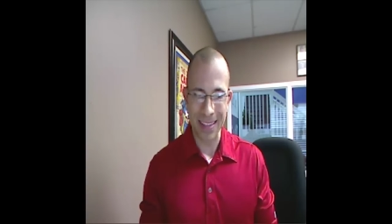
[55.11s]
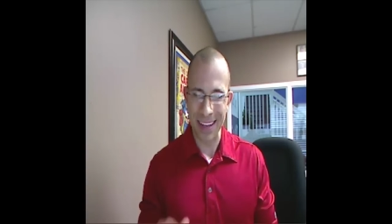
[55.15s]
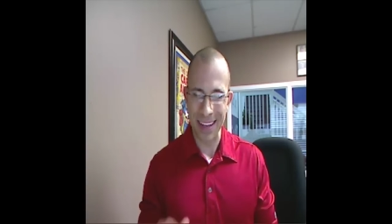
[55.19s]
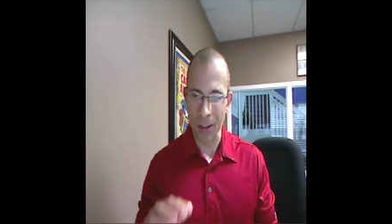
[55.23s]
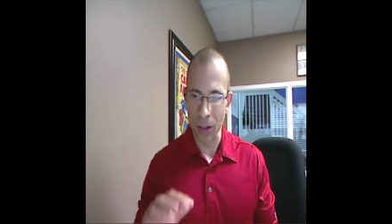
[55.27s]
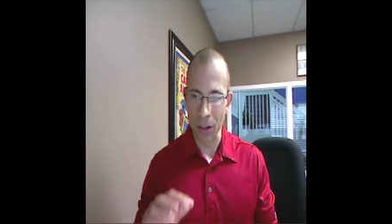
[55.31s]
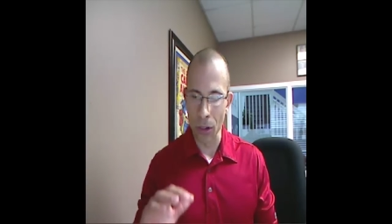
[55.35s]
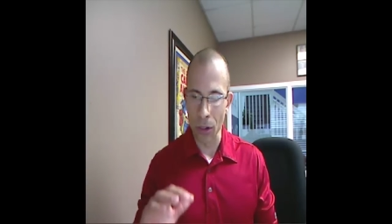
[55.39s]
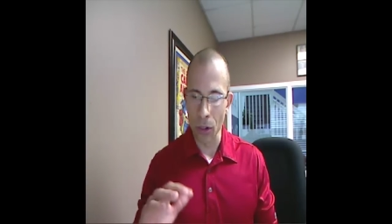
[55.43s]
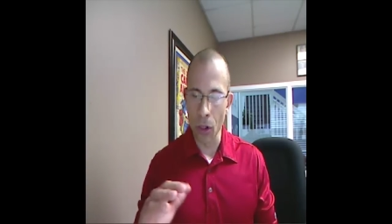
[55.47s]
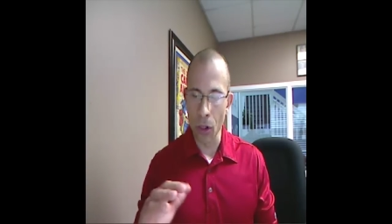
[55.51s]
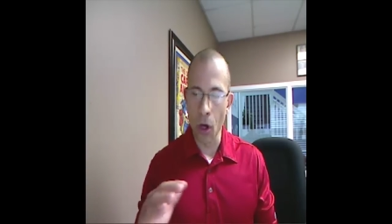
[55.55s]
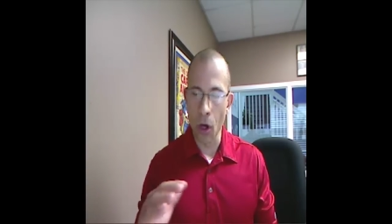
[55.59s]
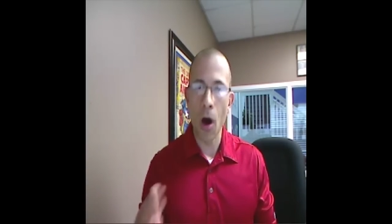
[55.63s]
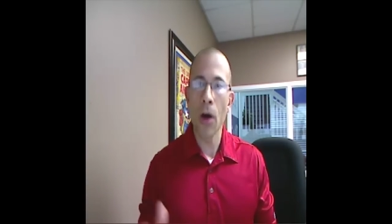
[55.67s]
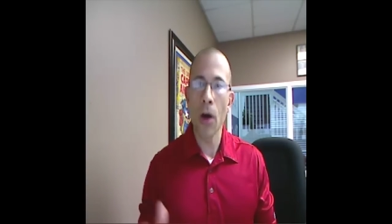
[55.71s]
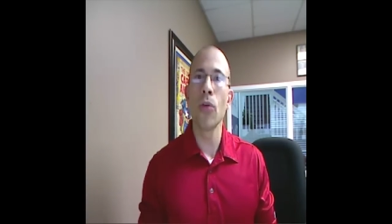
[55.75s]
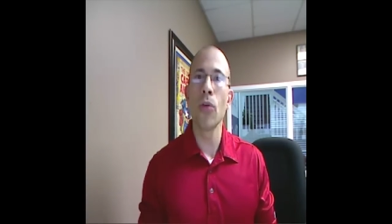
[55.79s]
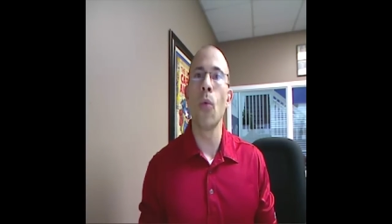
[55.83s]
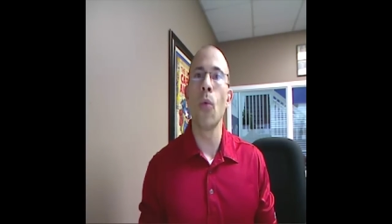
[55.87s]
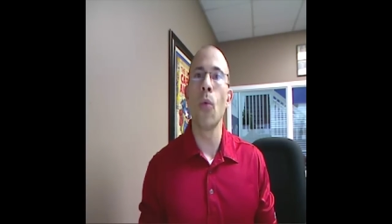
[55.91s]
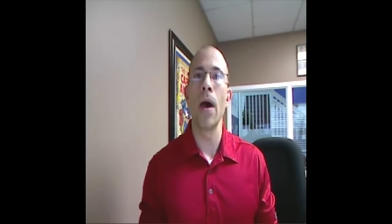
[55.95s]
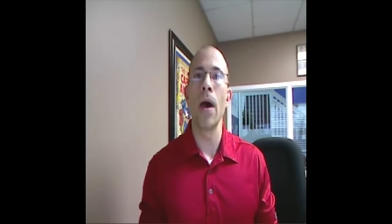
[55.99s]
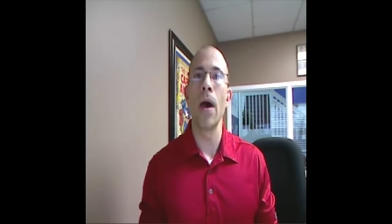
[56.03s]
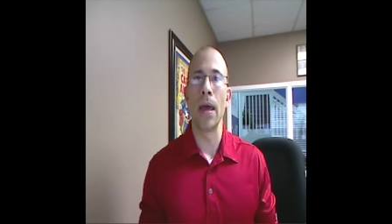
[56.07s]
along
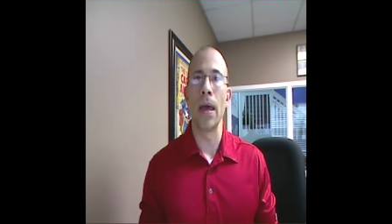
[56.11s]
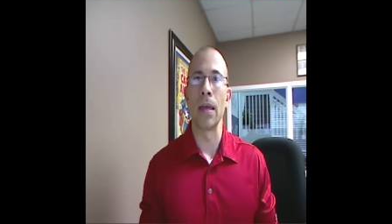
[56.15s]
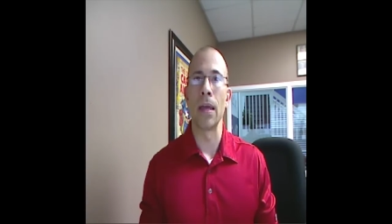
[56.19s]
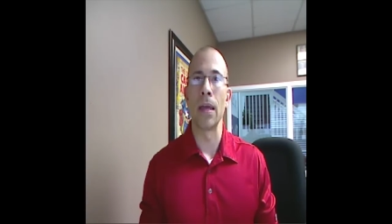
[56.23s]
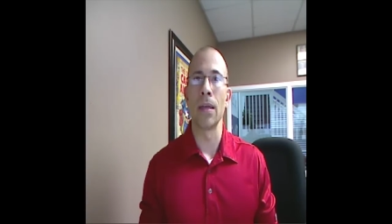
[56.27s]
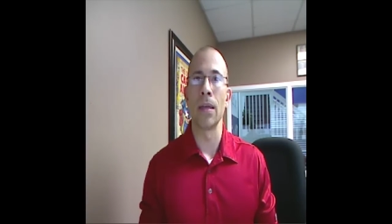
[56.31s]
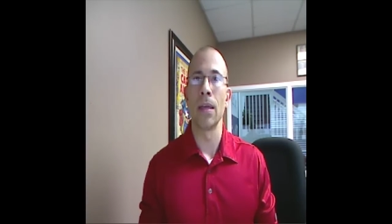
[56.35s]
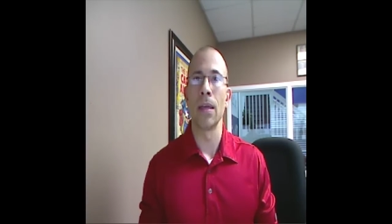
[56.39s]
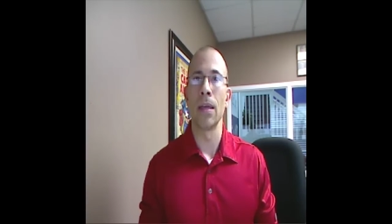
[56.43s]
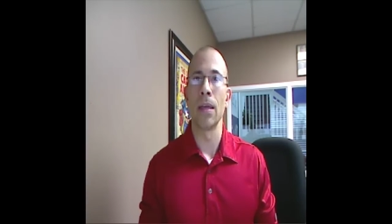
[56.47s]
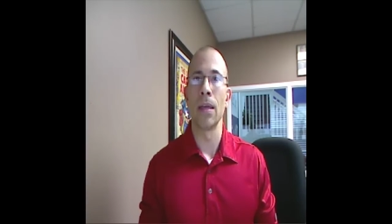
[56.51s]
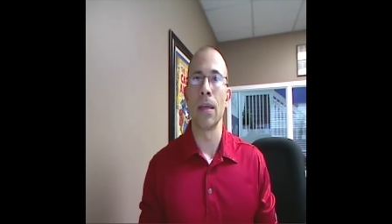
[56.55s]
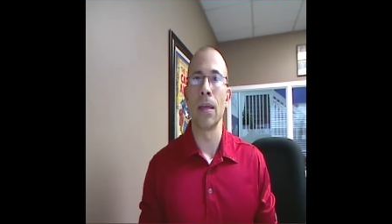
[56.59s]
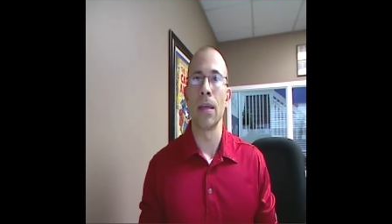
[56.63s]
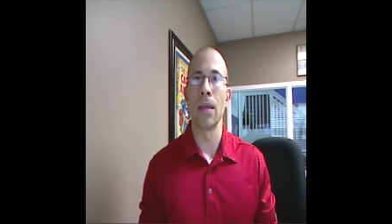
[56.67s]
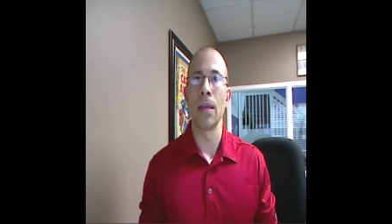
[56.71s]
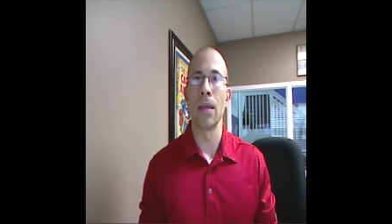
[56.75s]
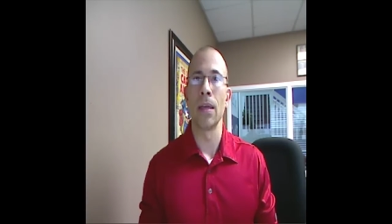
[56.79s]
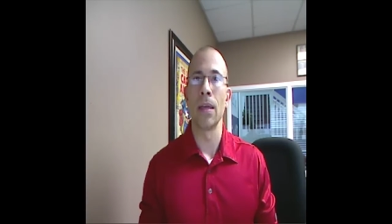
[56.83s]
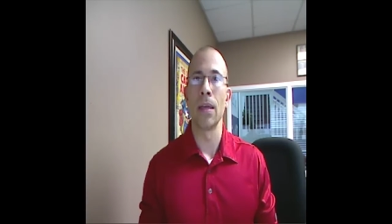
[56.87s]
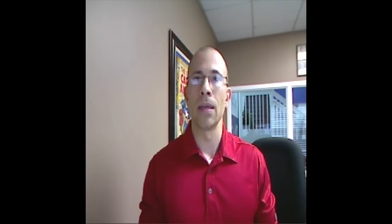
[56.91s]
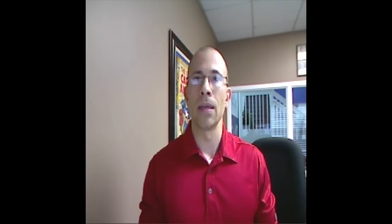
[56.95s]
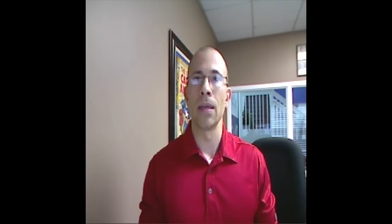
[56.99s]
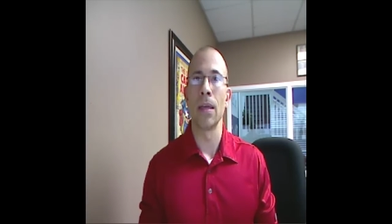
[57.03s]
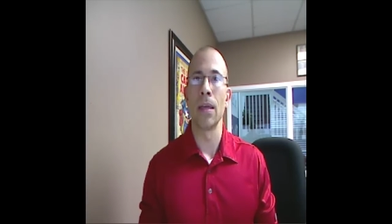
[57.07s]
the way, if you
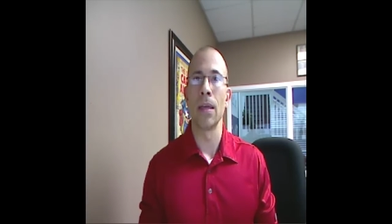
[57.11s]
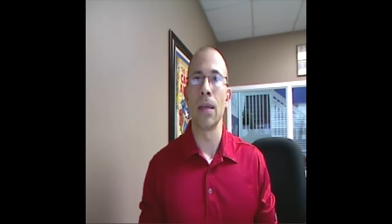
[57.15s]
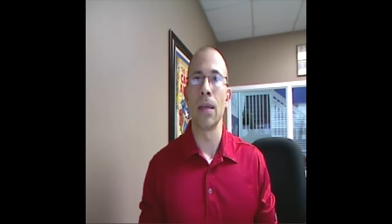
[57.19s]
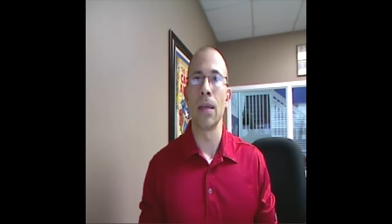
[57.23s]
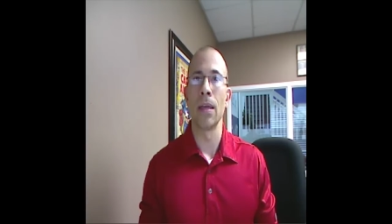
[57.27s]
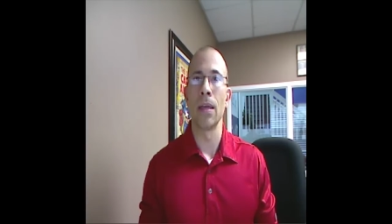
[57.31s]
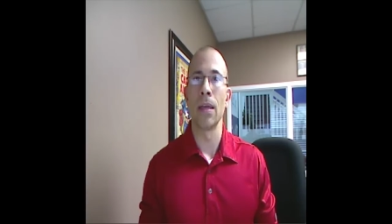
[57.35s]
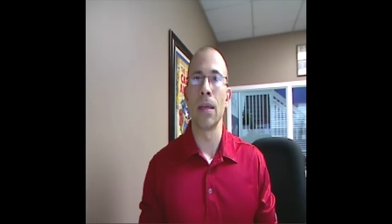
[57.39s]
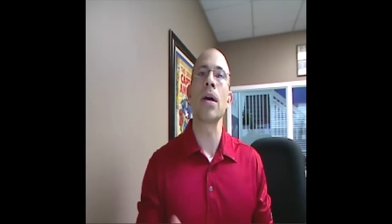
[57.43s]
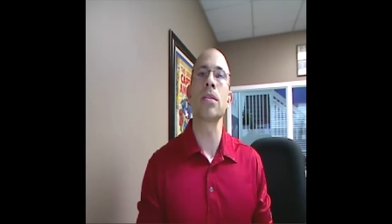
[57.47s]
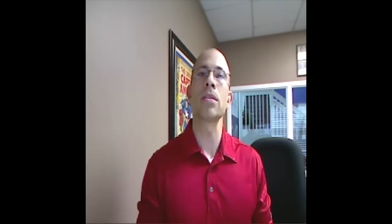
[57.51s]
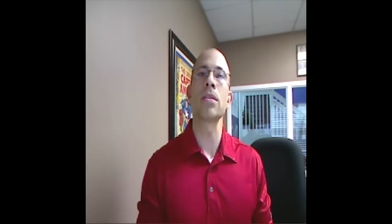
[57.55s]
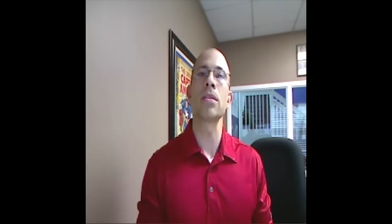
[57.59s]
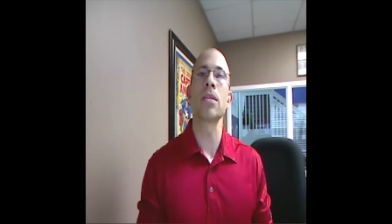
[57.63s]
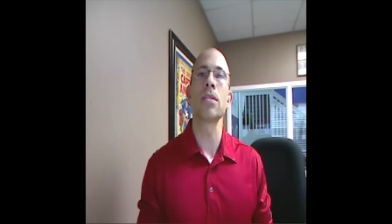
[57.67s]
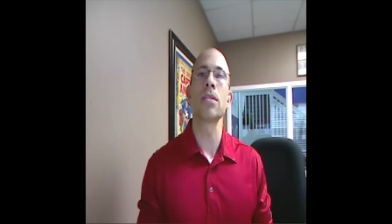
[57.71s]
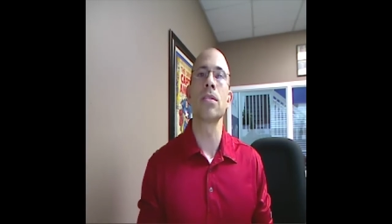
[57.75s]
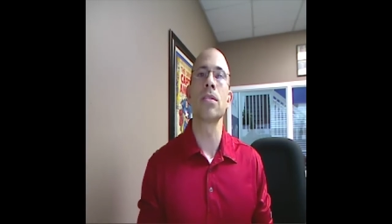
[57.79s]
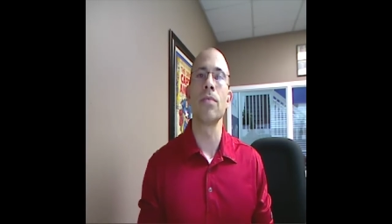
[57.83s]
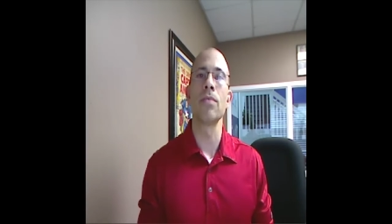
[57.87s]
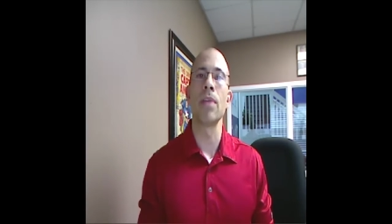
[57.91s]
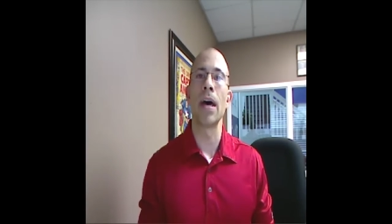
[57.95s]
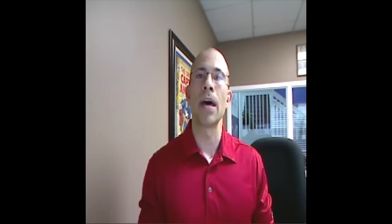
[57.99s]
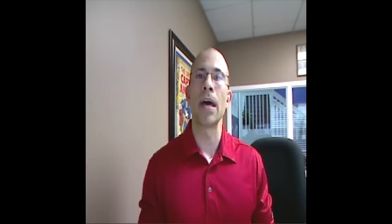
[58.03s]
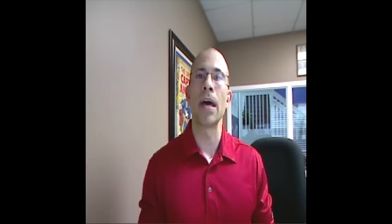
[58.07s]
were just in the process of
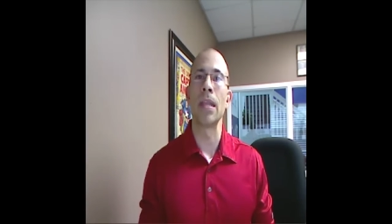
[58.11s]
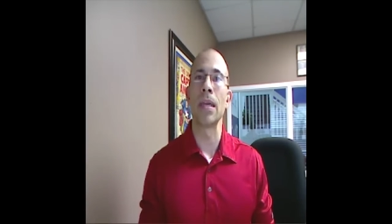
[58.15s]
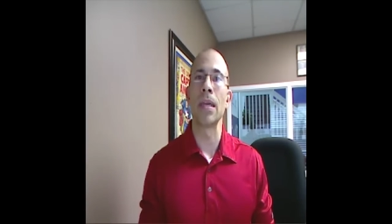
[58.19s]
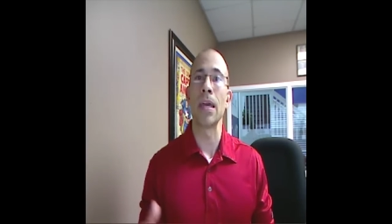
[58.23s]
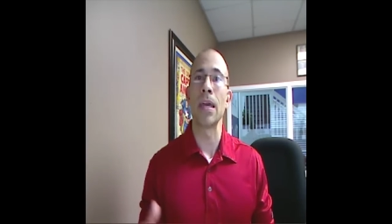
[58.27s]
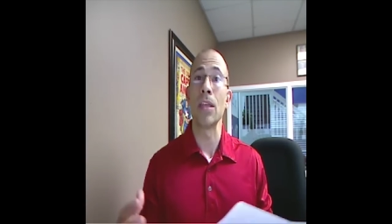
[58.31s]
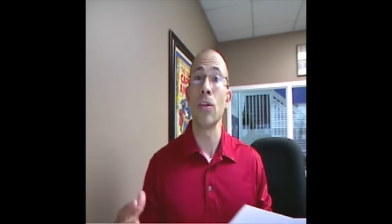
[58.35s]
dieting